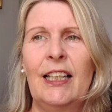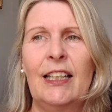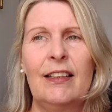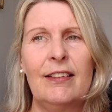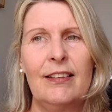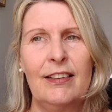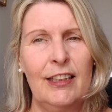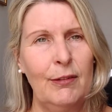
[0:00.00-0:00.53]

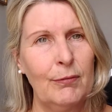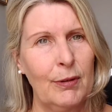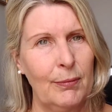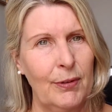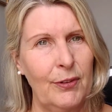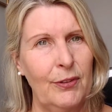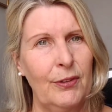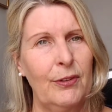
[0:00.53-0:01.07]
same room
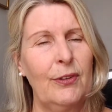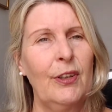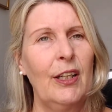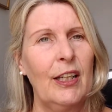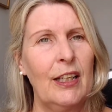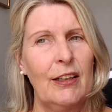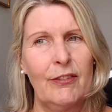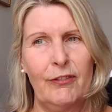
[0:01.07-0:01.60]
as you,
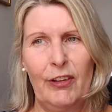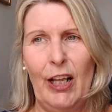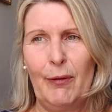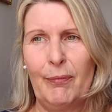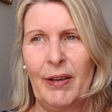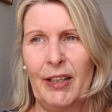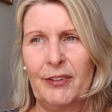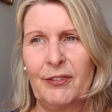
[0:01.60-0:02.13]
flat
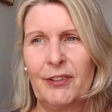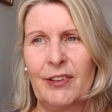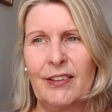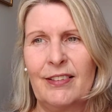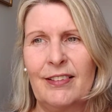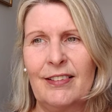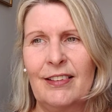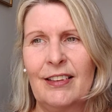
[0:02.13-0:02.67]

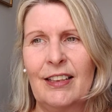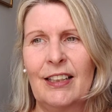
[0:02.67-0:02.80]
mattress,